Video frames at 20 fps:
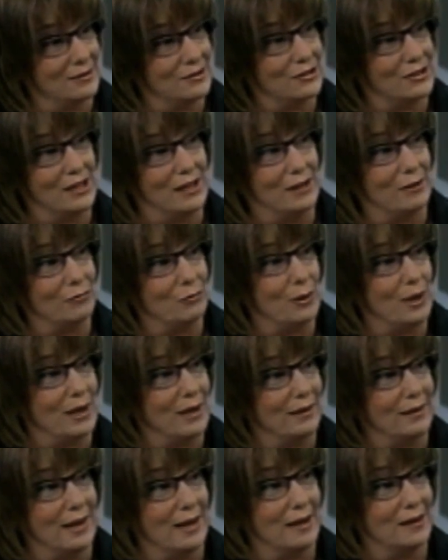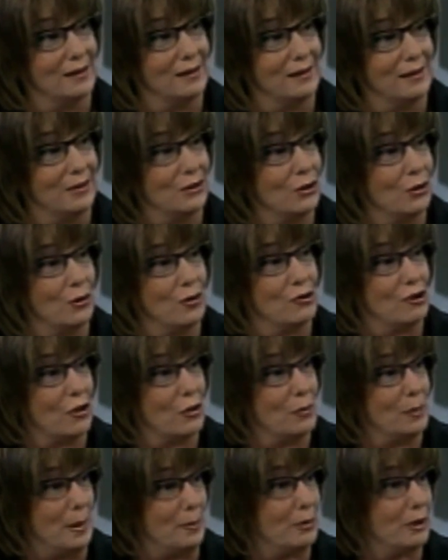see if we can then encourage
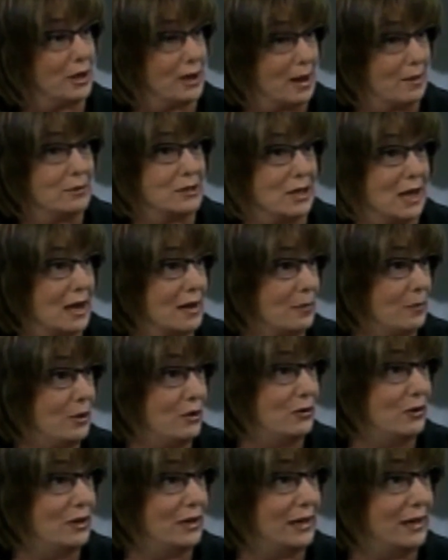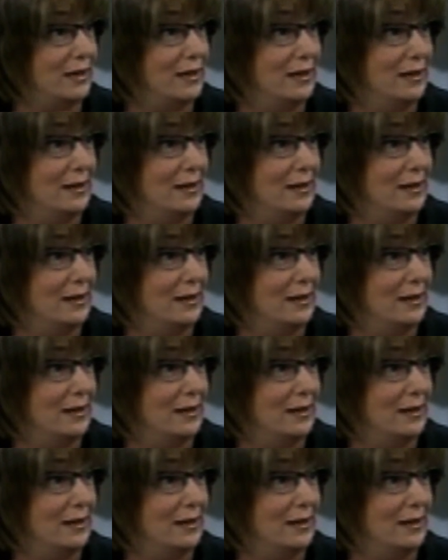other people to come to that community.